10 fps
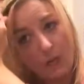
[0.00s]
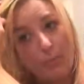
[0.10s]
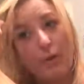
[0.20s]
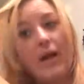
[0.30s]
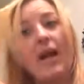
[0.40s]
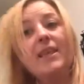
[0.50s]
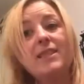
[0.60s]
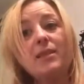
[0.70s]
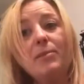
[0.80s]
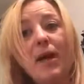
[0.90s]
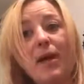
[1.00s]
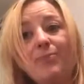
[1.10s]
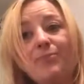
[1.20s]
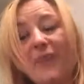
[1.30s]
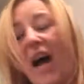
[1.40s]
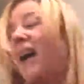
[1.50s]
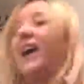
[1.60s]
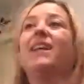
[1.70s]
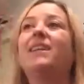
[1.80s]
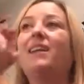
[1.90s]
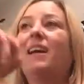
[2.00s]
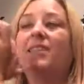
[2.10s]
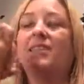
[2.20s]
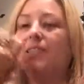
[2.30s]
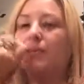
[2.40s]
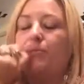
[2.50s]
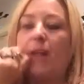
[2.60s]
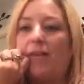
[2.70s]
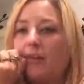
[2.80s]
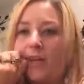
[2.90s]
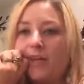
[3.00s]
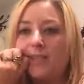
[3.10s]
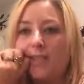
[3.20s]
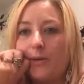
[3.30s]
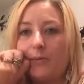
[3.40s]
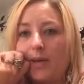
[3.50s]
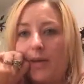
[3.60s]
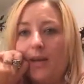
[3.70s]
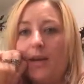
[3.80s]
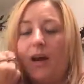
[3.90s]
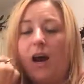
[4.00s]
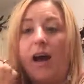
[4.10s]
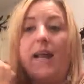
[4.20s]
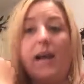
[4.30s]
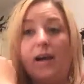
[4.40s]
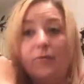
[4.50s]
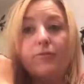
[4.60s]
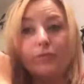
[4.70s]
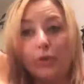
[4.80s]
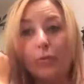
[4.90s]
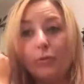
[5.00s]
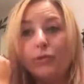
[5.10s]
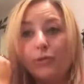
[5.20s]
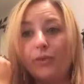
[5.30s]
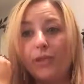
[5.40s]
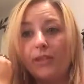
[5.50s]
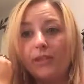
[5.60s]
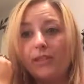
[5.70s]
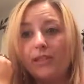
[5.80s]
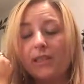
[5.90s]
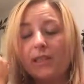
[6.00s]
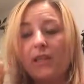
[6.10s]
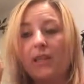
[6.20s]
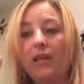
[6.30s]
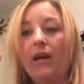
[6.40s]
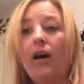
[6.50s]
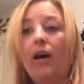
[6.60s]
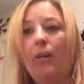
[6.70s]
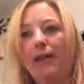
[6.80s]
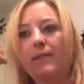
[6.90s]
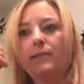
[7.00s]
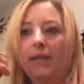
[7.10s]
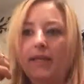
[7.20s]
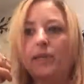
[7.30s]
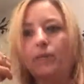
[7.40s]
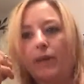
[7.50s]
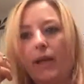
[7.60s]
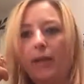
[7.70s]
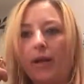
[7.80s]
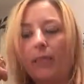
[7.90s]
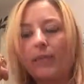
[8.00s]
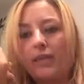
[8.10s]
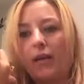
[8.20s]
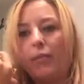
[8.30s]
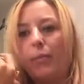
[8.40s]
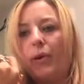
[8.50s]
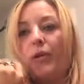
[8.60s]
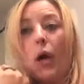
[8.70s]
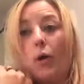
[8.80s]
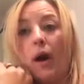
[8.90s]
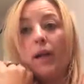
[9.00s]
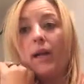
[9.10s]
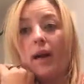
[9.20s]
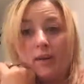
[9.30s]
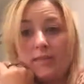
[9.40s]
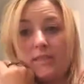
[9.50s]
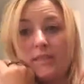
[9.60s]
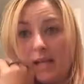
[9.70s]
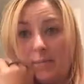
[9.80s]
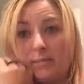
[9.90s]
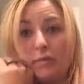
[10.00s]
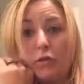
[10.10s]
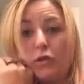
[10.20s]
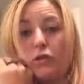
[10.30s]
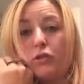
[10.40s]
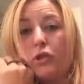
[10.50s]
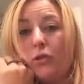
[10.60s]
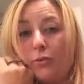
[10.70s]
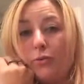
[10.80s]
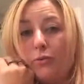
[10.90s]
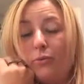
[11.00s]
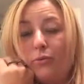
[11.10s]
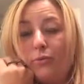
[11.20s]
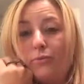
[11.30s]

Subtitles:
But I sleep now. I sleep every night soundly. I have for almost 2 years, minus my kids when they wake up and stuff. But no, I have slept for 2